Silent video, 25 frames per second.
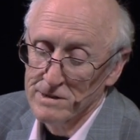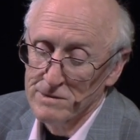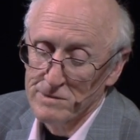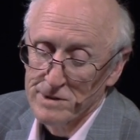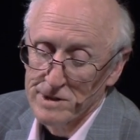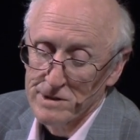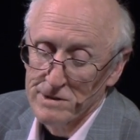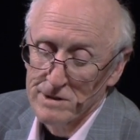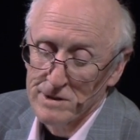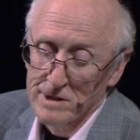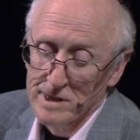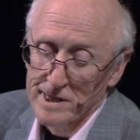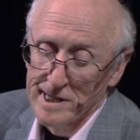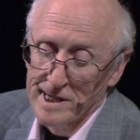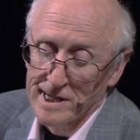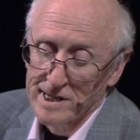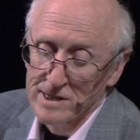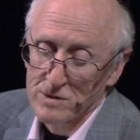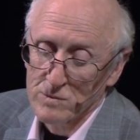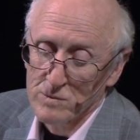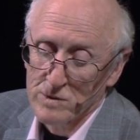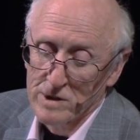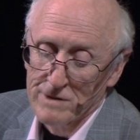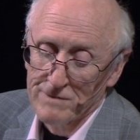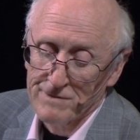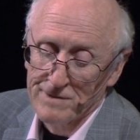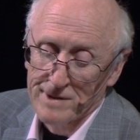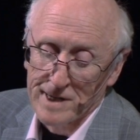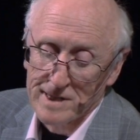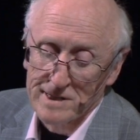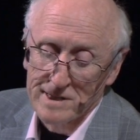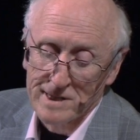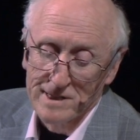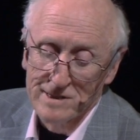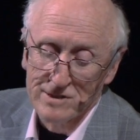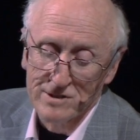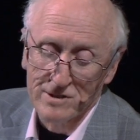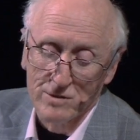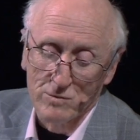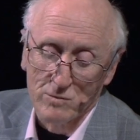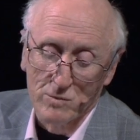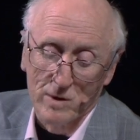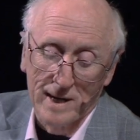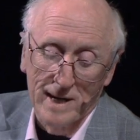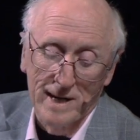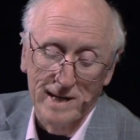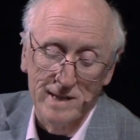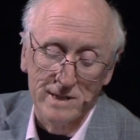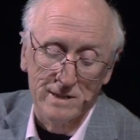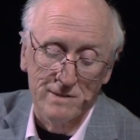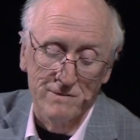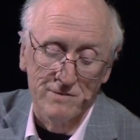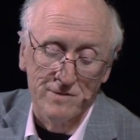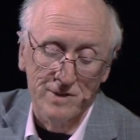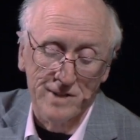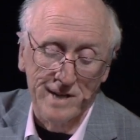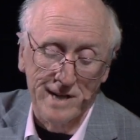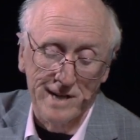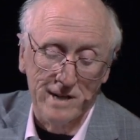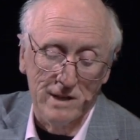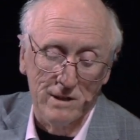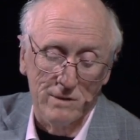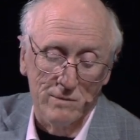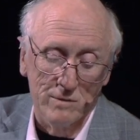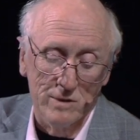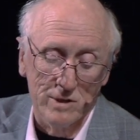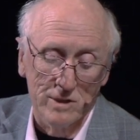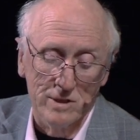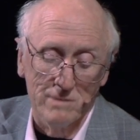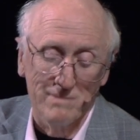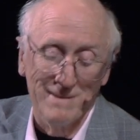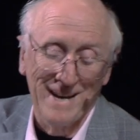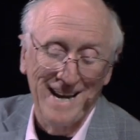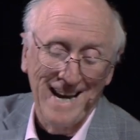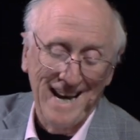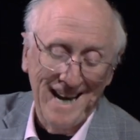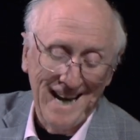Richard Lee asks, what effects has the rise of secularism